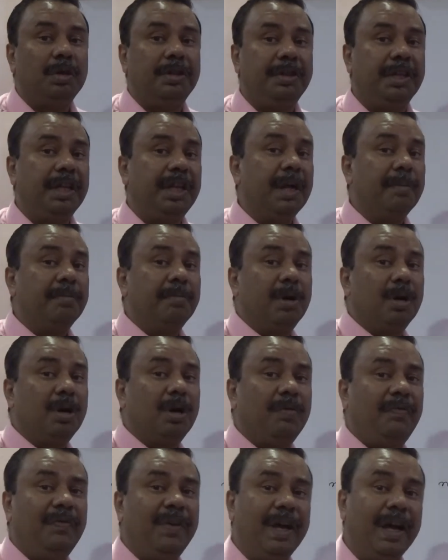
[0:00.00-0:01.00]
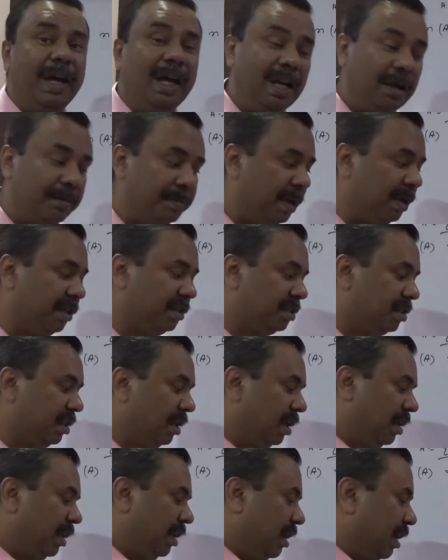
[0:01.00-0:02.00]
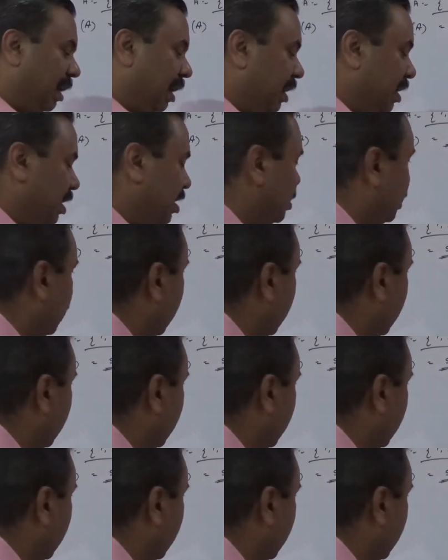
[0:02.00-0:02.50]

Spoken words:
the number of elements is